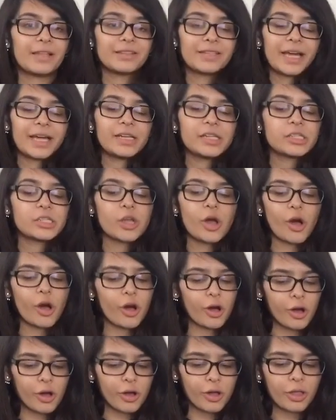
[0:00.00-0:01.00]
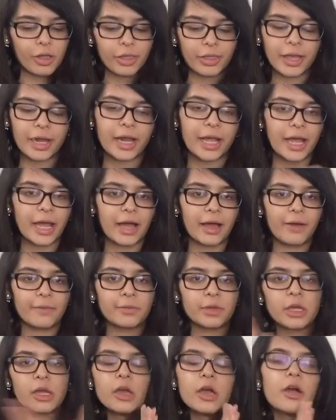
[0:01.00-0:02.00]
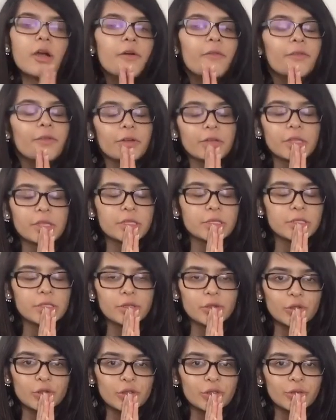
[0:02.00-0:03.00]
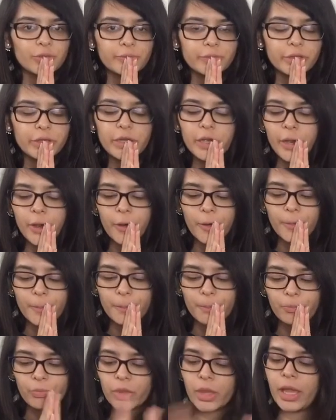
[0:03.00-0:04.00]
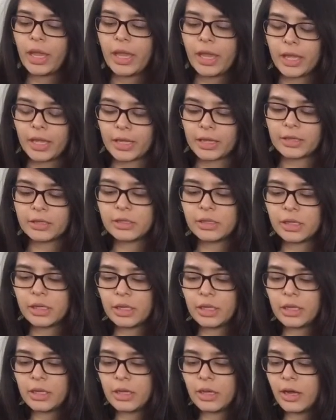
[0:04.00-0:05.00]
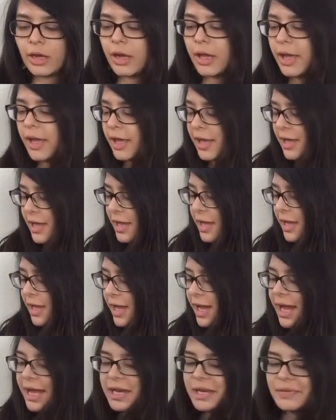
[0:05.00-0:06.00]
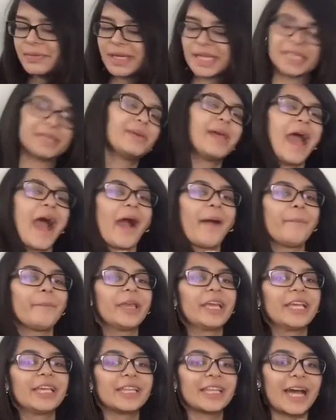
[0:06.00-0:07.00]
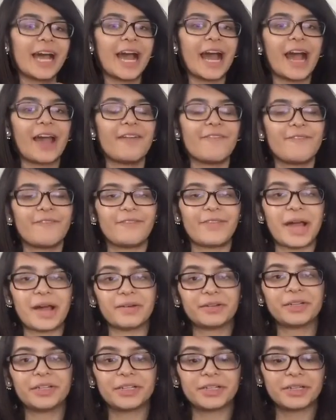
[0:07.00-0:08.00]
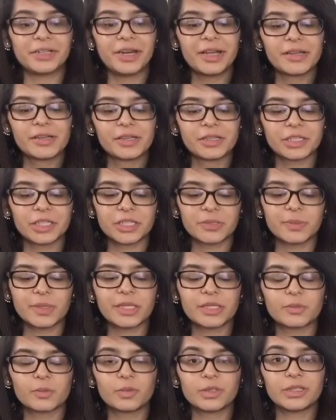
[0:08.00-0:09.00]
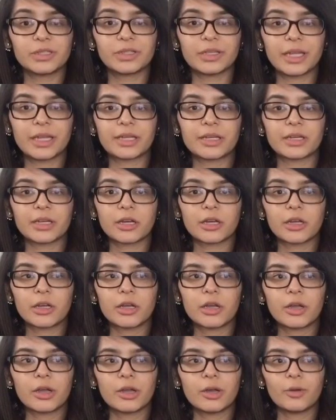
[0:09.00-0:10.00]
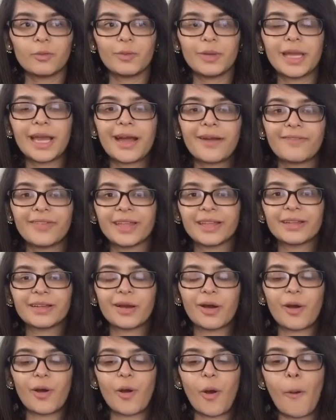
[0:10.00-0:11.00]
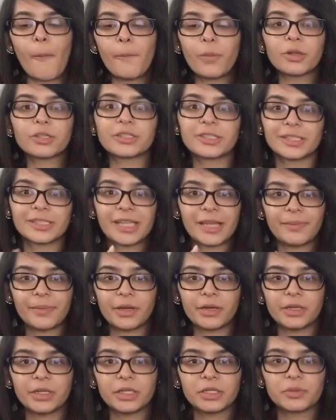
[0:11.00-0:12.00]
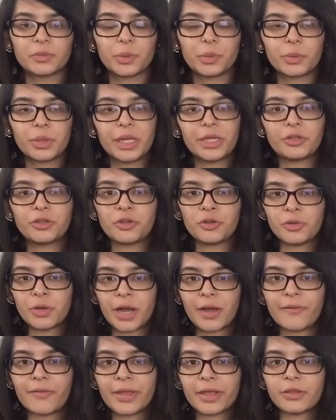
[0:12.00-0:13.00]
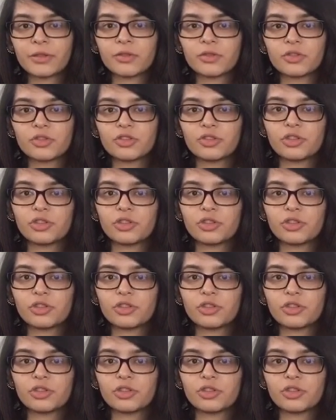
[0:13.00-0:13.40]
that is all that I have for this YouTube video, and it kind of makes me happy that I found her, just because we're like, we have like almost the same areas where we do have like those